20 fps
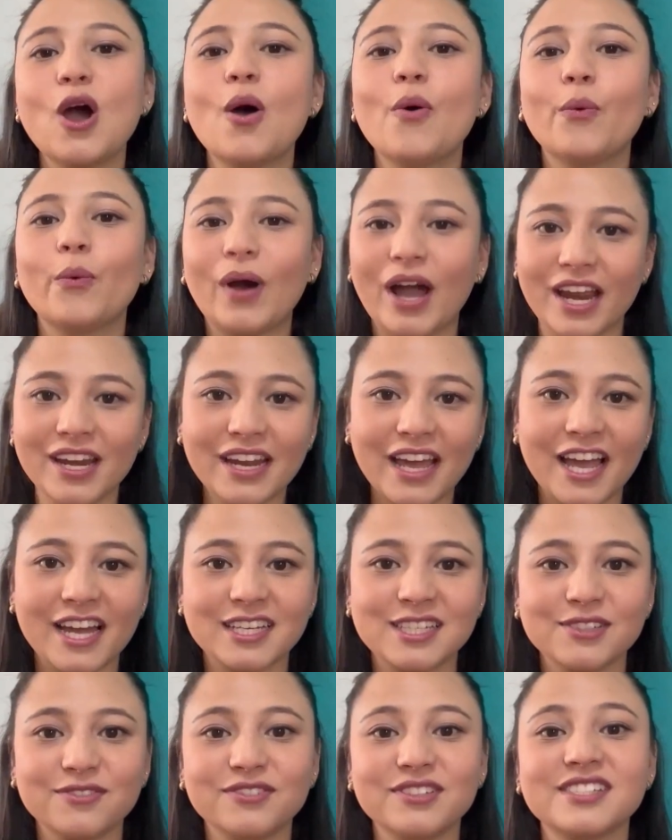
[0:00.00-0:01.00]
one
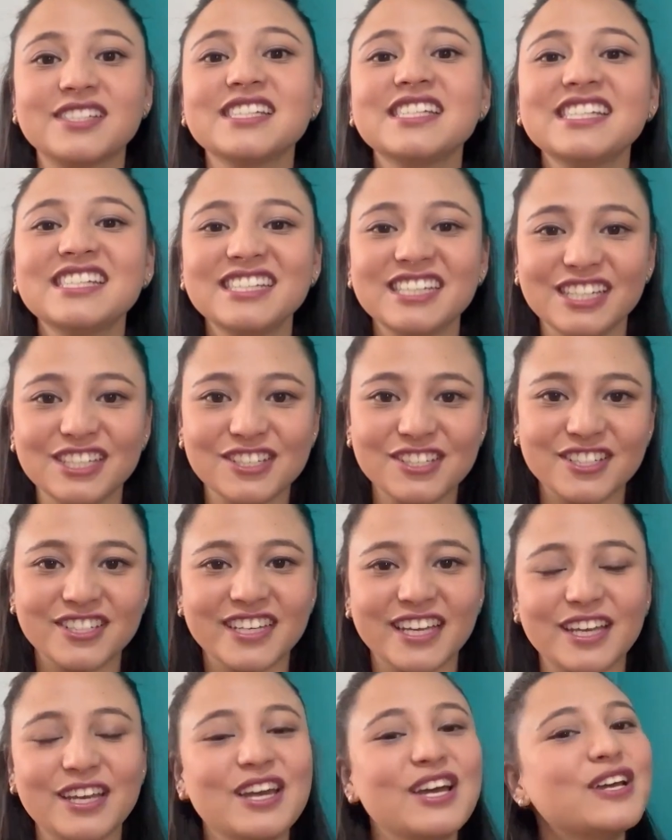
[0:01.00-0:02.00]
activity each
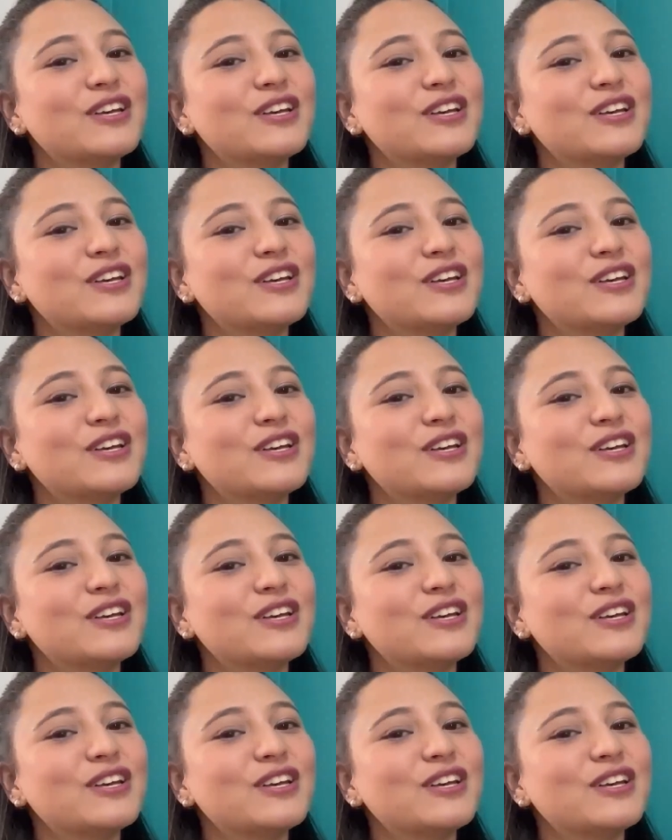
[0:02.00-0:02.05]
day.